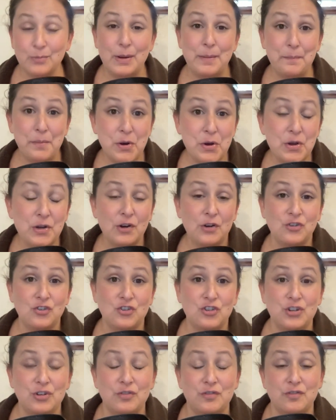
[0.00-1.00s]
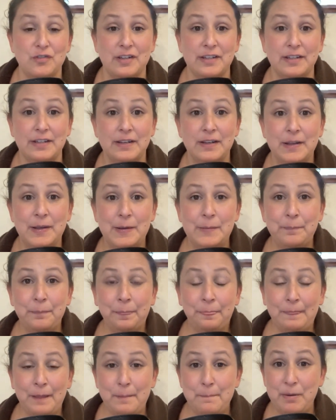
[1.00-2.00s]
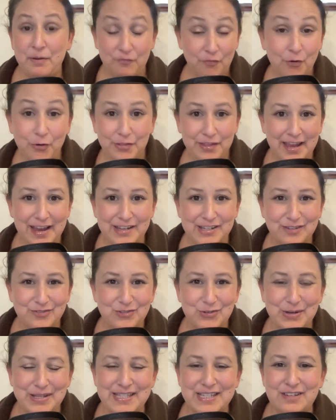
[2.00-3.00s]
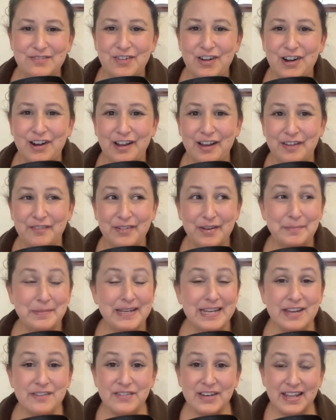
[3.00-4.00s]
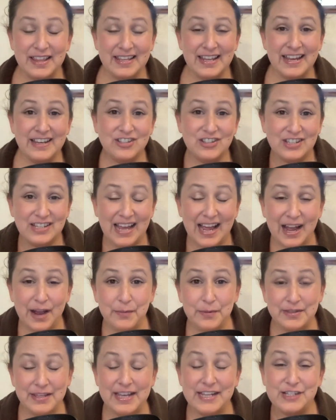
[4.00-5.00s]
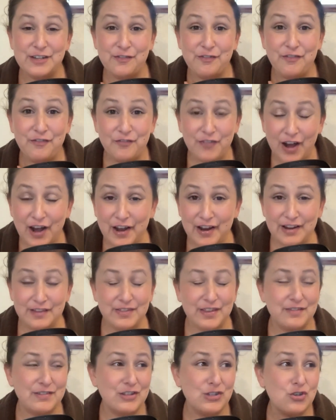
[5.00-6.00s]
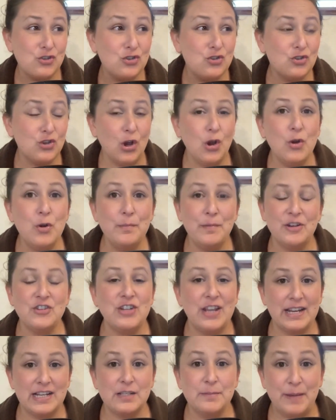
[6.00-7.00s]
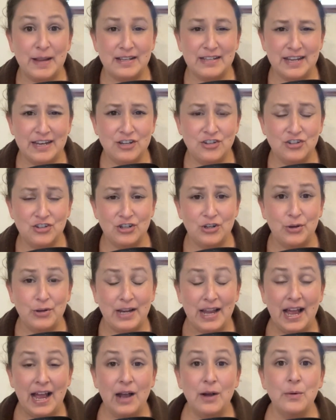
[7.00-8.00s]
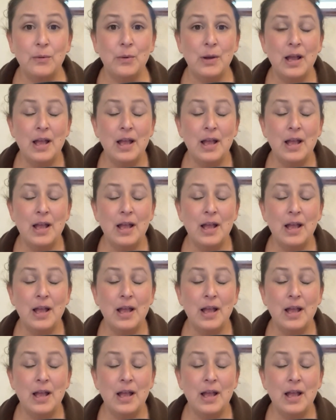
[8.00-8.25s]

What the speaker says: we put on children before the age of 25, I mean, even at the age of 5, there is so much expectation on how